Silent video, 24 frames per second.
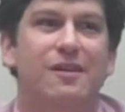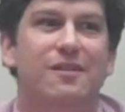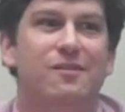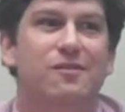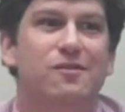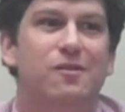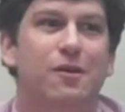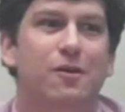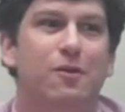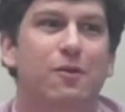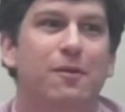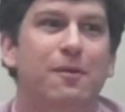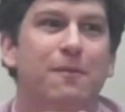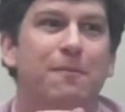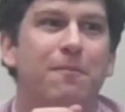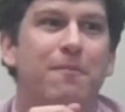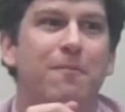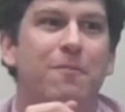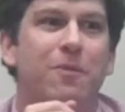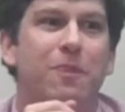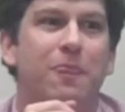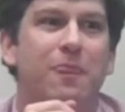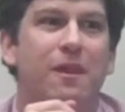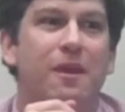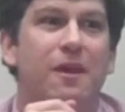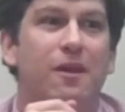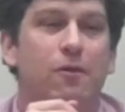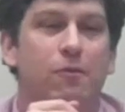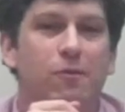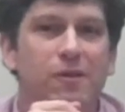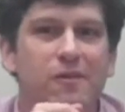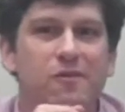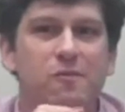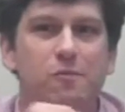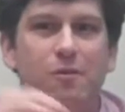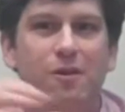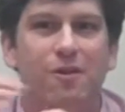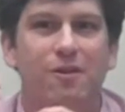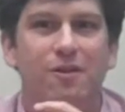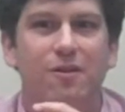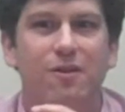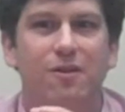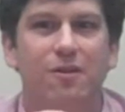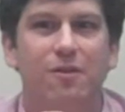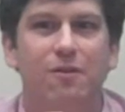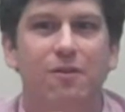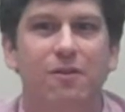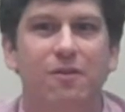And so in a risk
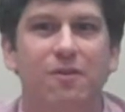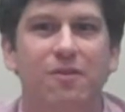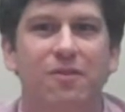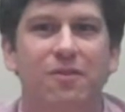model,